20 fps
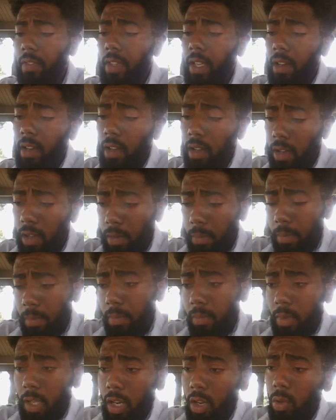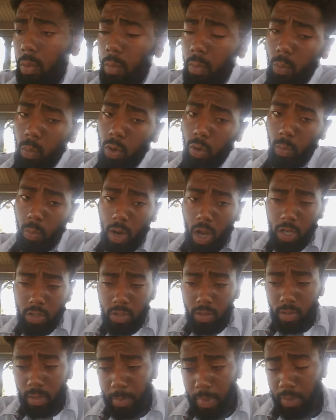And then um, you know
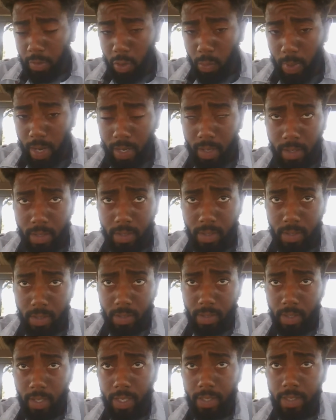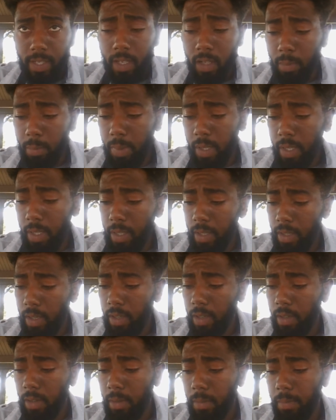Austin, I mean Uranus is going to be
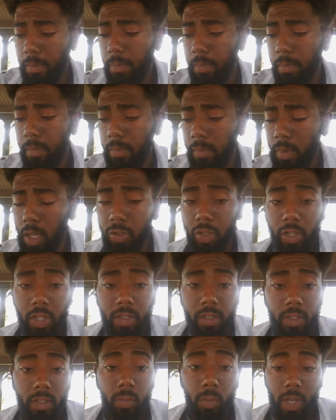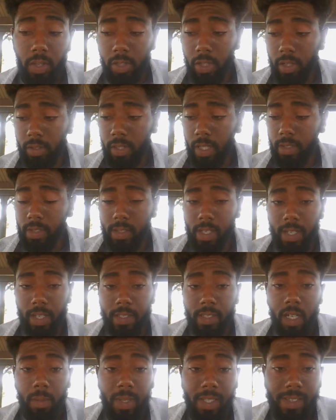um, good, one of the good things is like
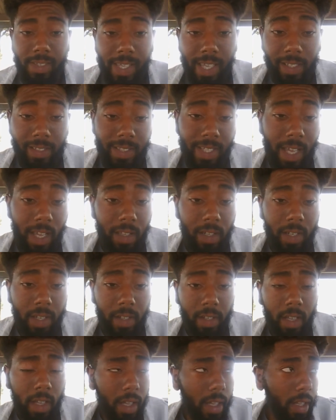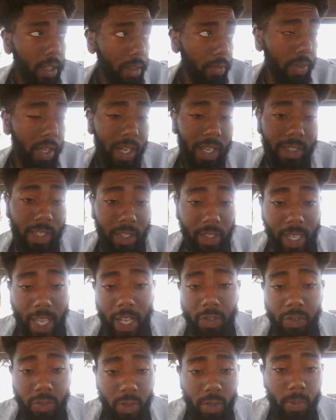it's going to be sextiling Venus and
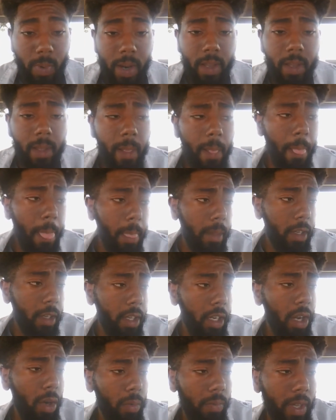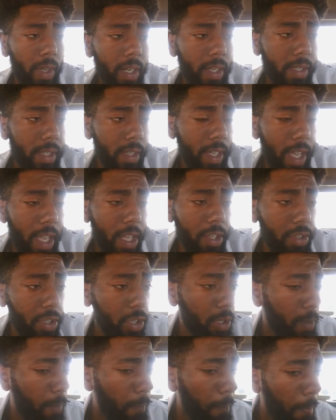Cancer, right? You know, Venus and
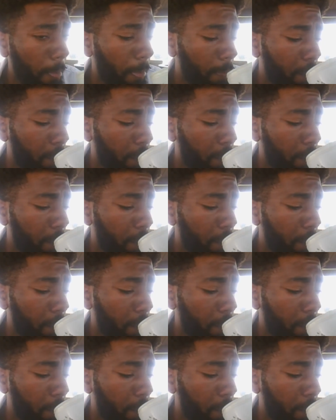Cancer.